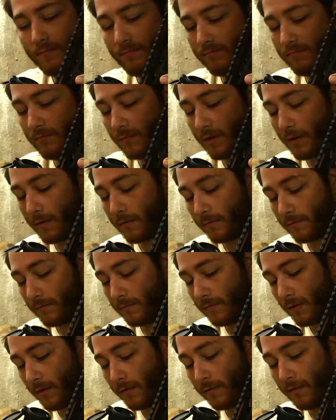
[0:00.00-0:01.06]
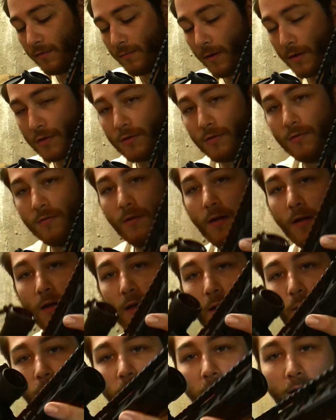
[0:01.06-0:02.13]
Nothing, nothing special. And it came with
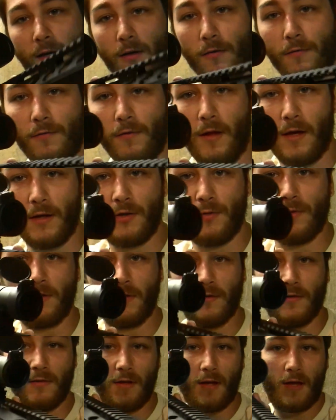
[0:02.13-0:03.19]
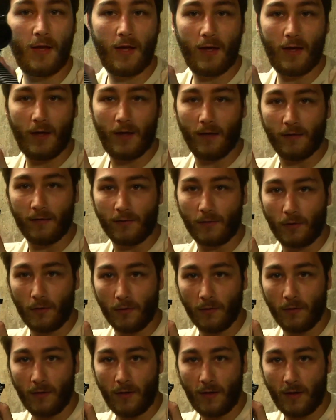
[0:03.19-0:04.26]
the kill flash, which is installed,
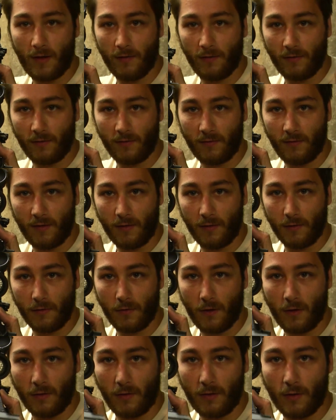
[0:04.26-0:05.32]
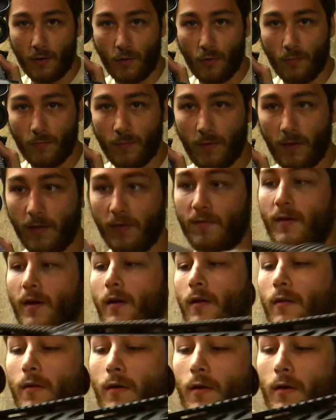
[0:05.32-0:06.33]
as you can see, that little honeycomb inside of there.